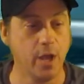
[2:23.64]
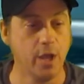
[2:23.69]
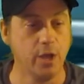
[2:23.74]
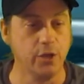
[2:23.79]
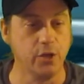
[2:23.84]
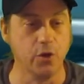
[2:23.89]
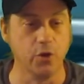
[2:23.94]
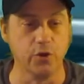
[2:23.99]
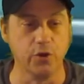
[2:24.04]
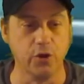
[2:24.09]

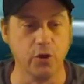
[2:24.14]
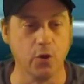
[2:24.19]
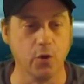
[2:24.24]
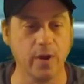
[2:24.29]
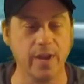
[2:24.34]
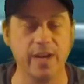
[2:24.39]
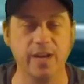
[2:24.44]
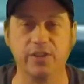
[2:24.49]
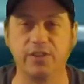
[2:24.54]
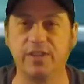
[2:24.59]

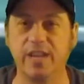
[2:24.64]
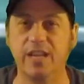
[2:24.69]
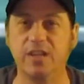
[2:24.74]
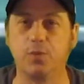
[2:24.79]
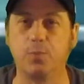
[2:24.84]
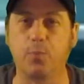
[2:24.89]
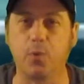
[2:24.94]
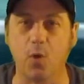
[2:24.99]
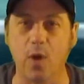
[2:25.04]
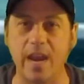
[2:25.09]
you're in a
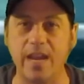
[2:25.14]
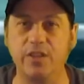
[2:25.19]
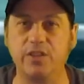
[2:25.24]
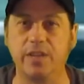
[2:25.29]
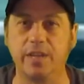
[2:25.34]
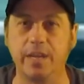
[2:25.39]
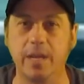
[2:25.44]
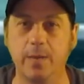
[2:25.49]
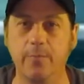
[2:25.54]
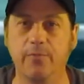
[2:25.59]
sense
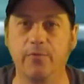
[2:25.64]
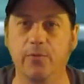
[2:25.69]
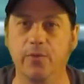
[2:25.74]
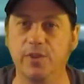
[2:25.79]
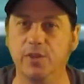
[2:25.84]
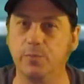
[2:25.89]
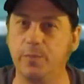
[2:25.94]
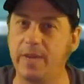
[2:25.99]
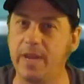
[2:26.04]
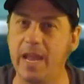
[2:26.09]
praising him for
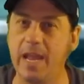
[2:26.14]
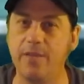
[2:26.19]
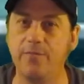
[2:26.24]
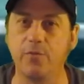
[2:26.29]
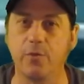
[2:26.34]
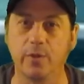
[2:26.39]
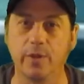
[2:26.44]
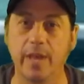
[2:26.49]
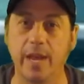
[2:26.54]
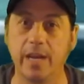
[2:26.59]
his
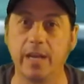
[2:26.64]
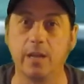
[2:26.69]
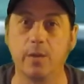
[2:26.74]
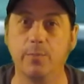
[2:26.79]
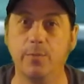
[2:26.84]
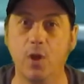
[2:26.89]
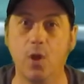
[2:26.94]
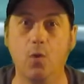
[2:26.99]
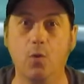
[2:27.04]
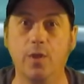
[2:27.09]
behavior and letting
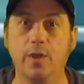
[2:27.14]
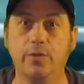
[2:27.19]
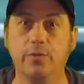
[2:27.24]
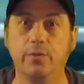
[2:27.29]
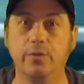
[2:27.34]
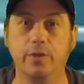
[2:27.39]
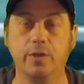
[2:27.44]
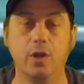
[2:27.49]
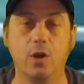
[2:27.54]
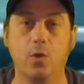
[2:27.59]
him know that,
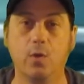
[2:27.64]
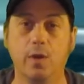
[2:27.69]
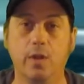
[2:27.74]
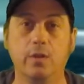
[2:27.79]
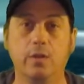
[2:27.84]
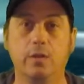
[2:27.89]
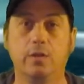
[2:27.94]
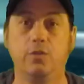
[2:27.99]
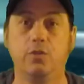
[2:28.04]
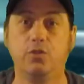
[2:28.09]

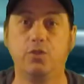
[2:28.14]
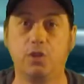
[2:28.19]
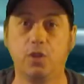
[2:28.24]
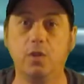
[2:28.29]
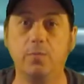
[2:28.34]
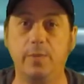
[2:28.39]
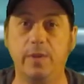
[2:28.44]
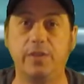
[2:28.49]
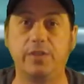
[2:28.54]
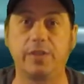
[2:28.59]
you
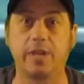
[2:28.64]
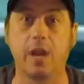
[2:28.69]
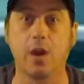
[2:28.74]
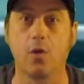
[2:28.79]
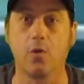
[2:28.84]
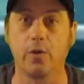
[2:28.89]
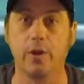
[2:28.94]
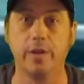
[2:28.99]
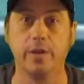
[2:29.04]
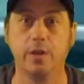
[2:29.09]
should be
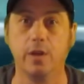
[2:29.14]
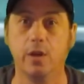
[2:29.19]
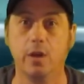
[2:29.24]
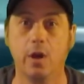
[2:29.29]
scared, and,